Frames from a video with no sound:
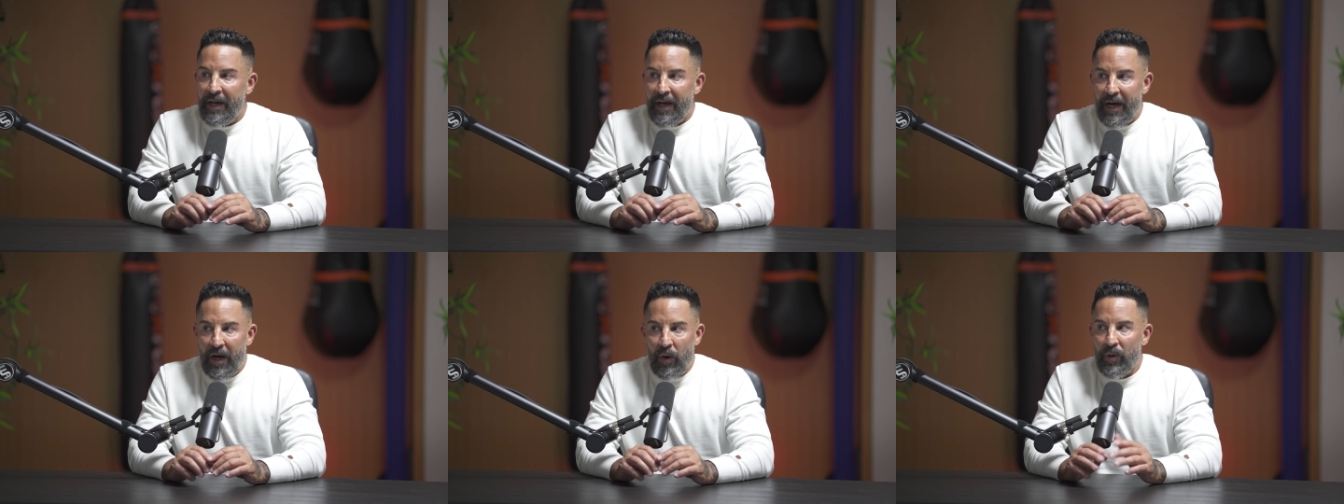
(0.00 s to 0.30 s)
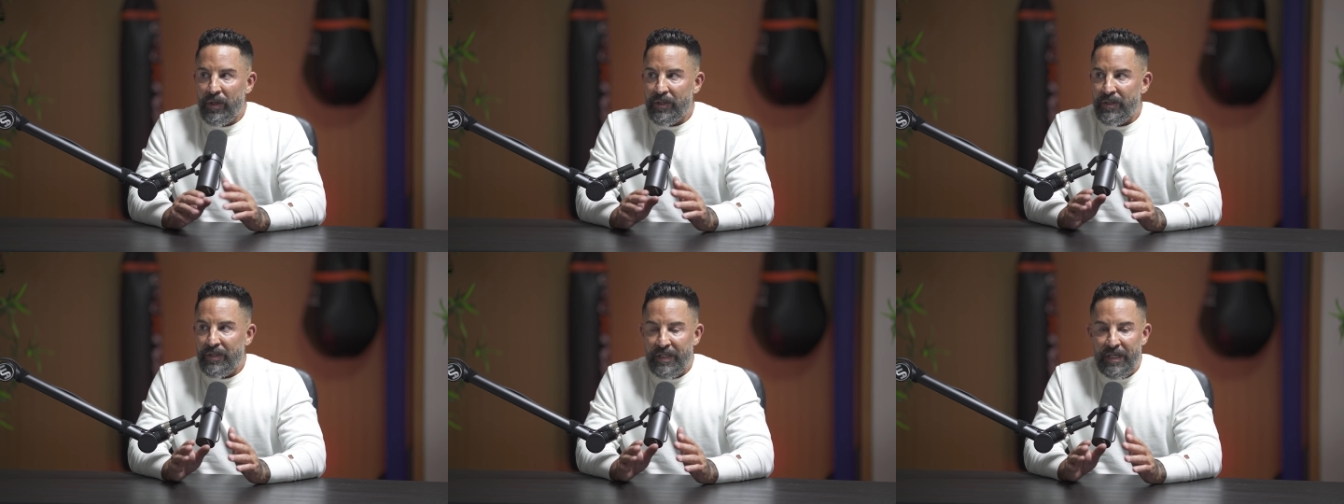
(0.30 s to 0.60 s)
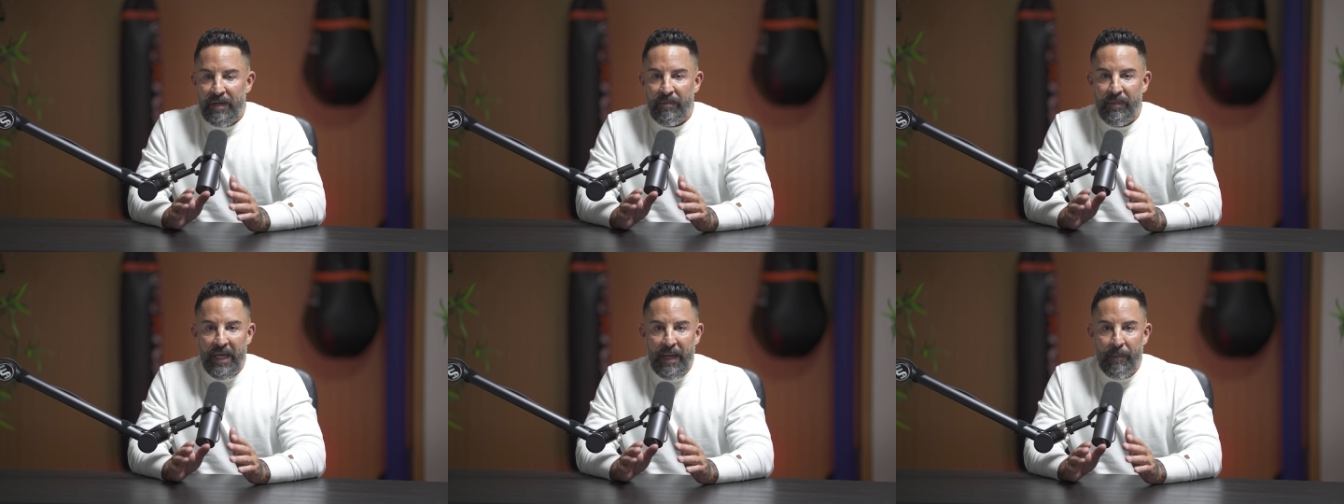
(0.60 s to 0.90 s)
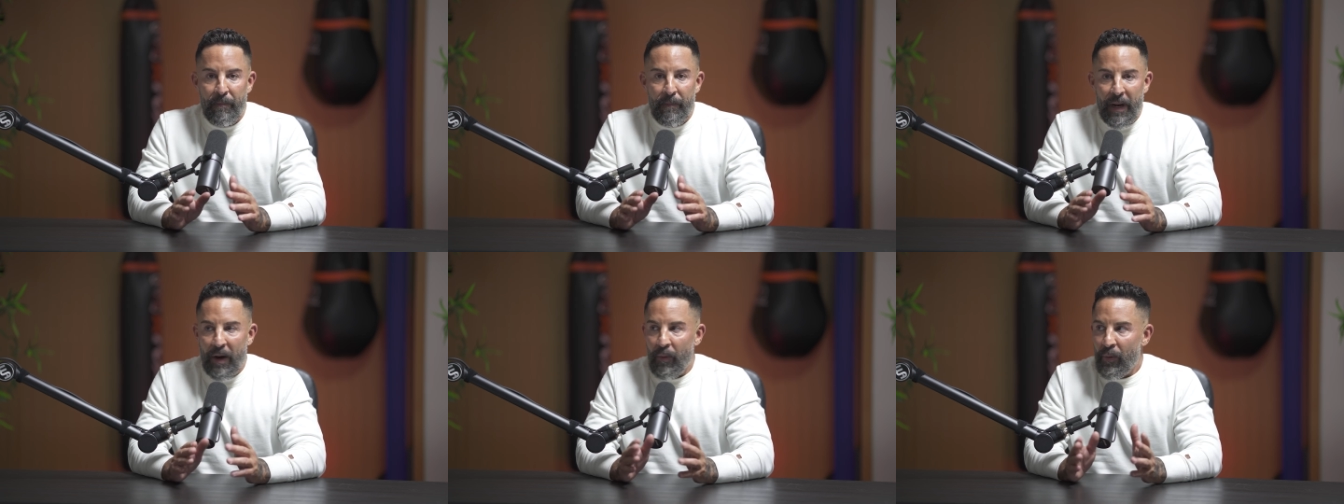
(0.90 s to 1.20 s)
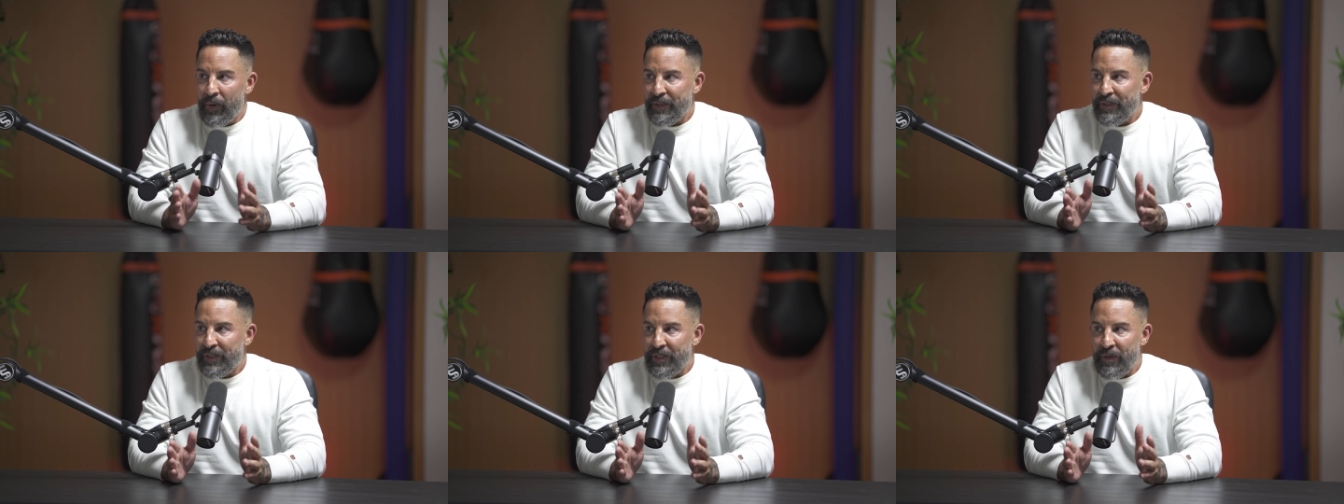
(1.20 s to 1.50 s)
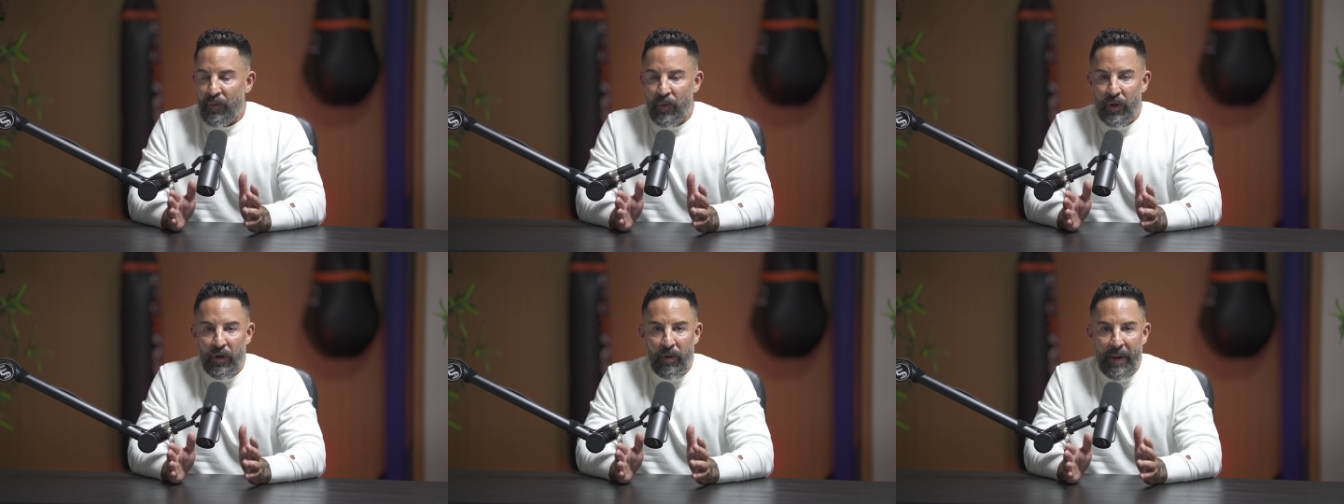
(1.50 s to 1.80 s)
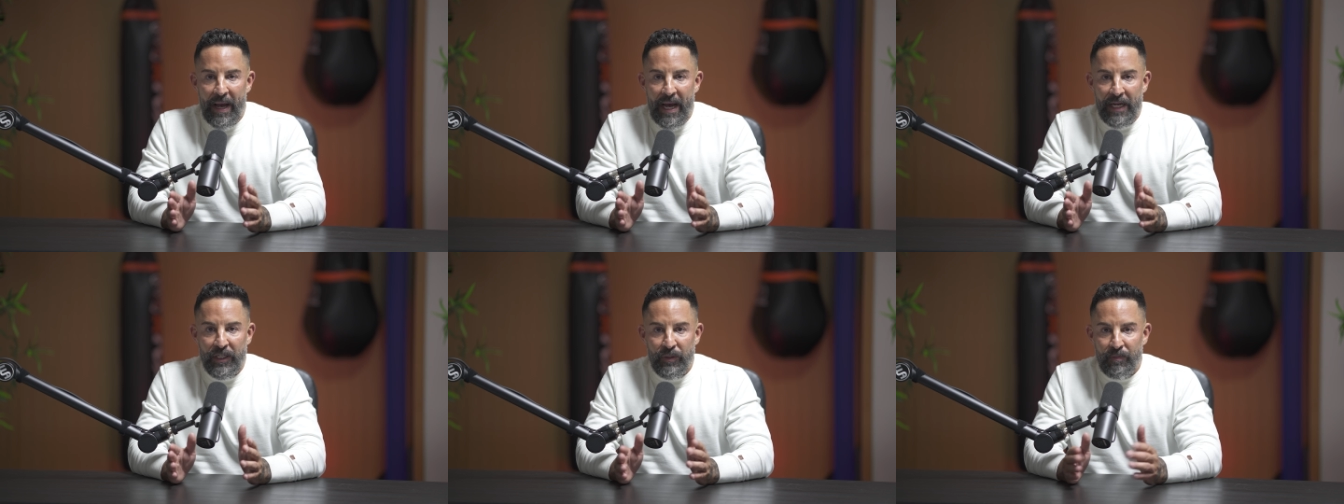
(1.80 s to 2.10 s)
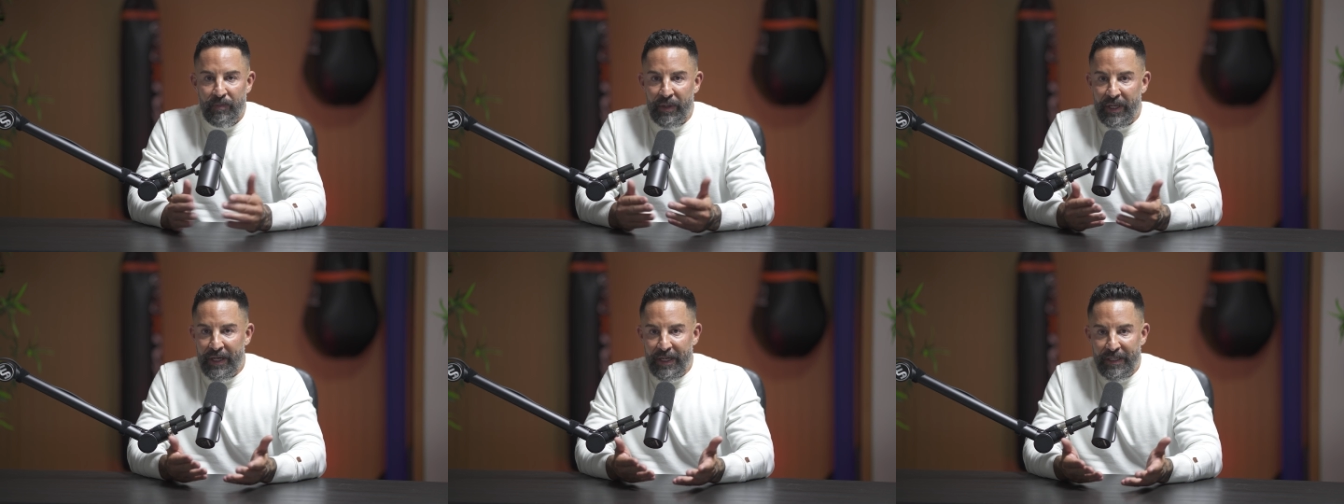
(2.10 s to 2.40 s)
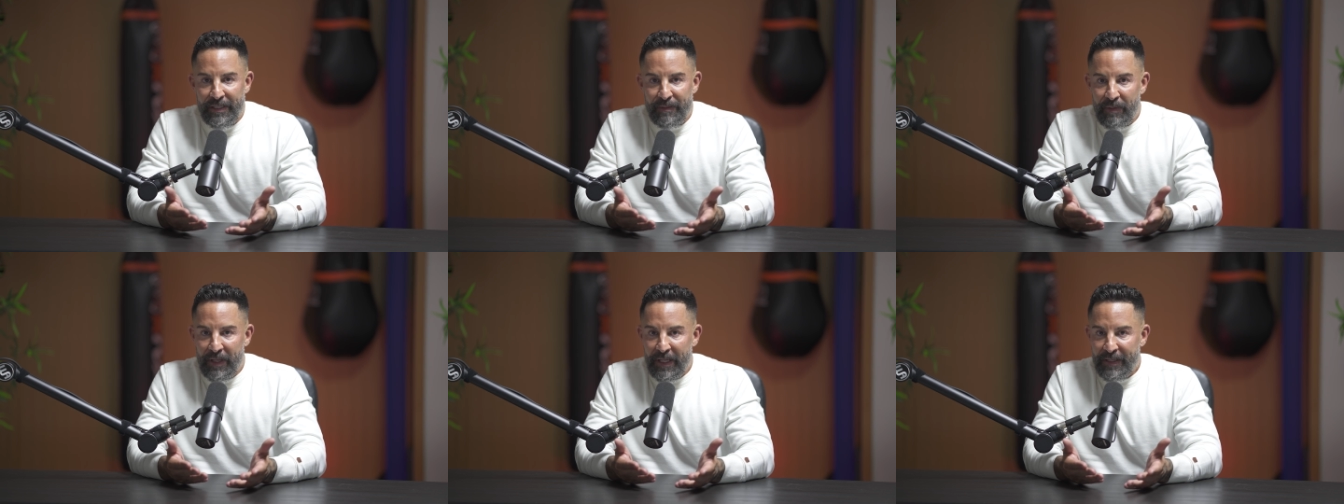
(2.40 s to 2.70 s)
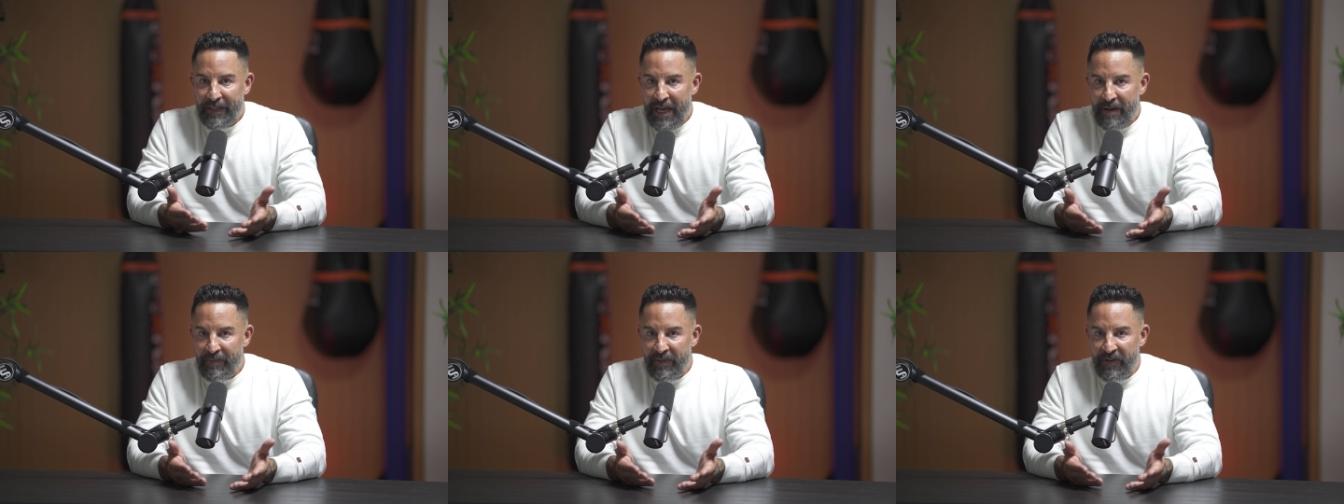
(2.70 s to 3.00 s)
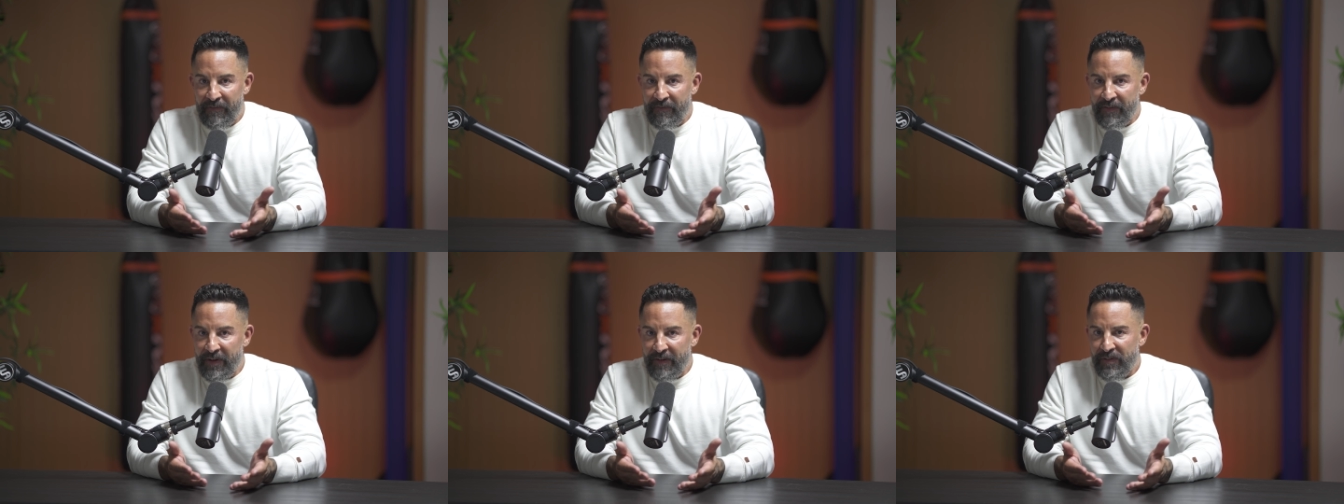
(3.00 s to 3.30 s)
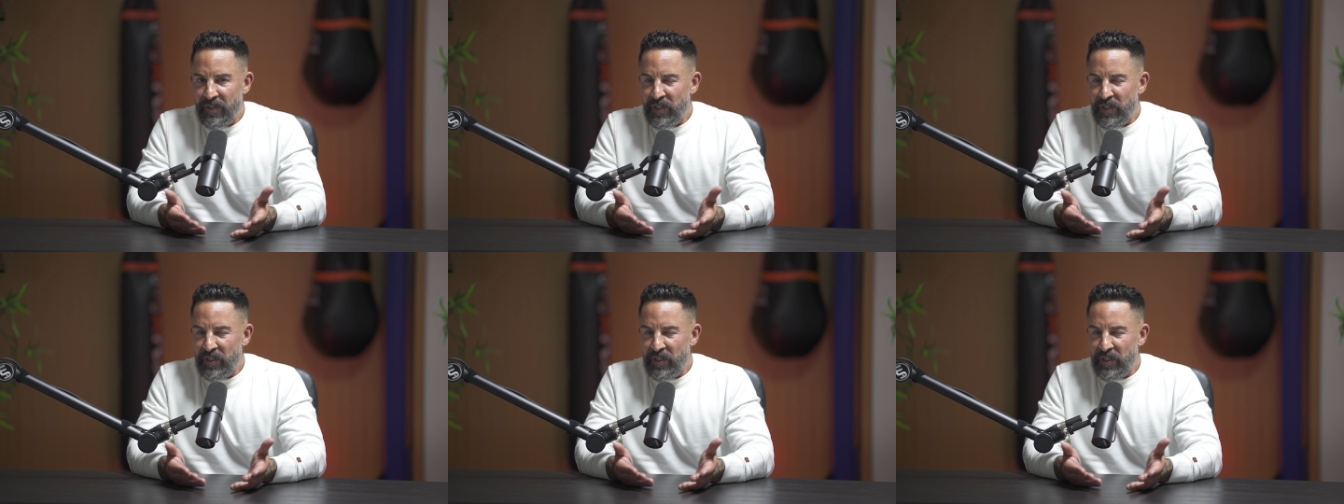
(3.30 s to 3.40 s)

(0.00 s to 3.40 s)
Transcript: I want to see a real match, because by the time in the 5th,